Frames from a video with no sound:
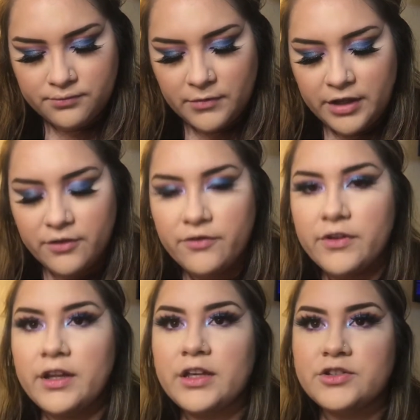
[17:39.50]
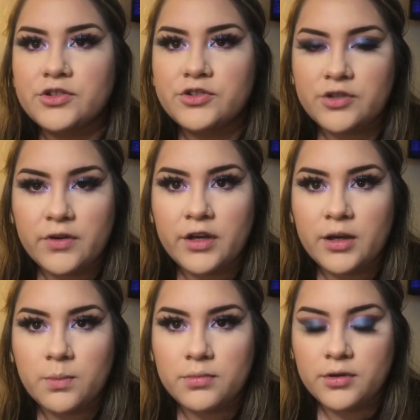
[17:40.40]
I don't feel like she's showing up
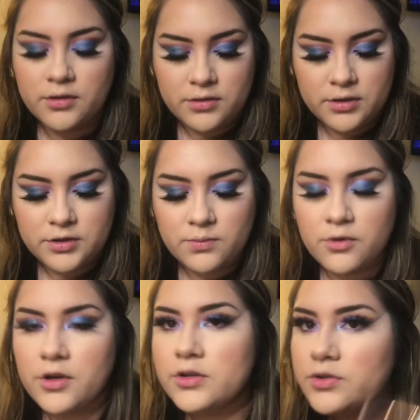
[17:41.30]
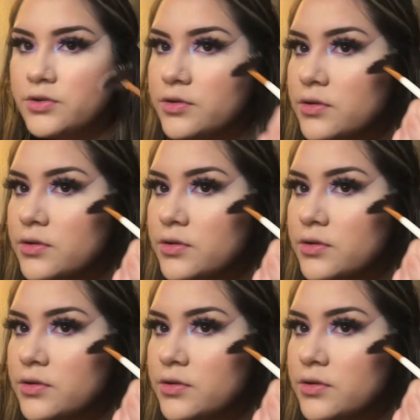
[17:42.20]
on this brush.